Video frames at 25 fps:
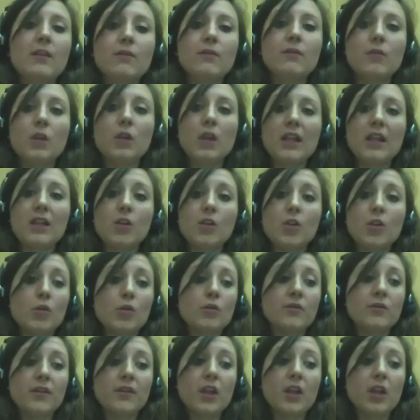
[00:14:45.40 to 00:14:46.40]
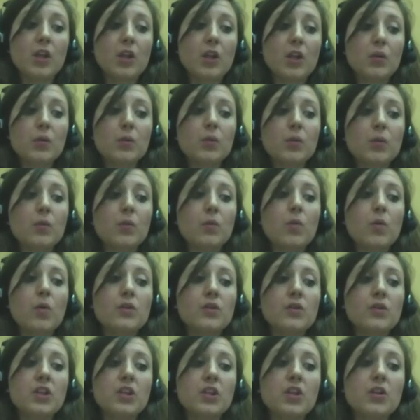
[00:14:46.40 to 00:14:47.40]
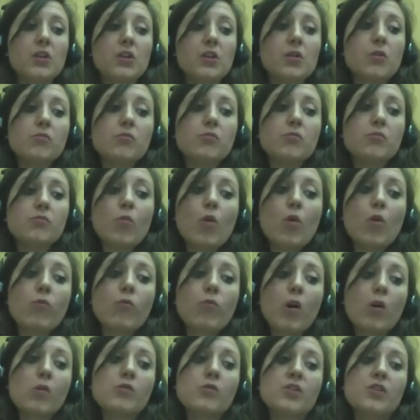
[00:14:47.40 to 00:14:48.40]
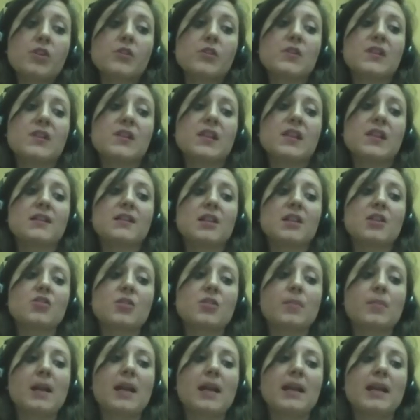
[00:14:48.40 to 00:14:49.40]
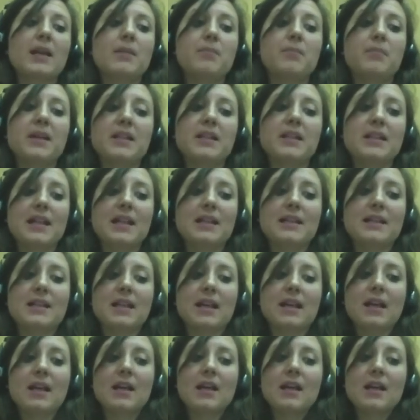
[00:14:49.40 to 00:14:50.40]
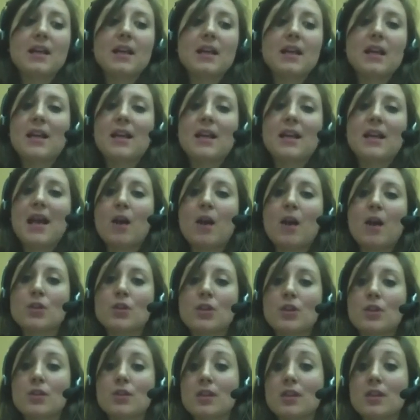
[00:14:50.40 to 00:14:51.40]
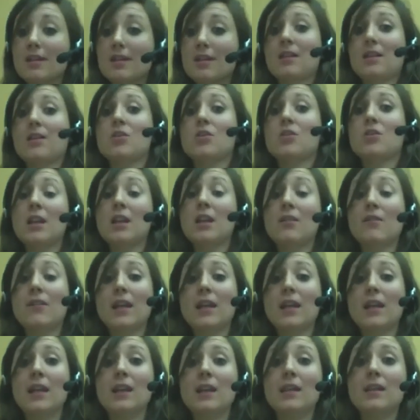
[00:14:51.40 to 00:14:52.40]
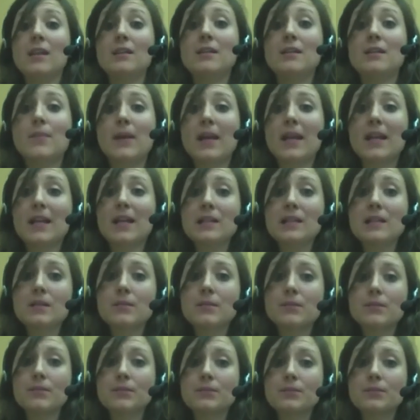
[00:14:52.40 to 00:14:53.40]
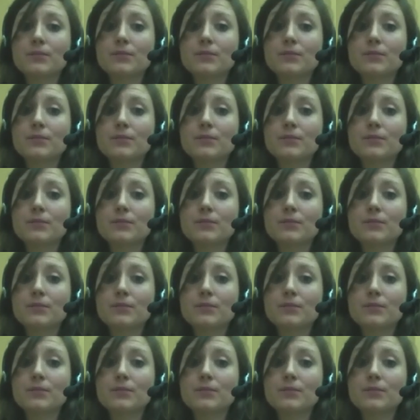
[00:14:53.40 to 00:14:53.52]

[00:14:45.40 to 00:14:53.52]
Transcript: in in your view, what do you what role do you see Accenture playing in big data, and how does Accenture innovate in this space?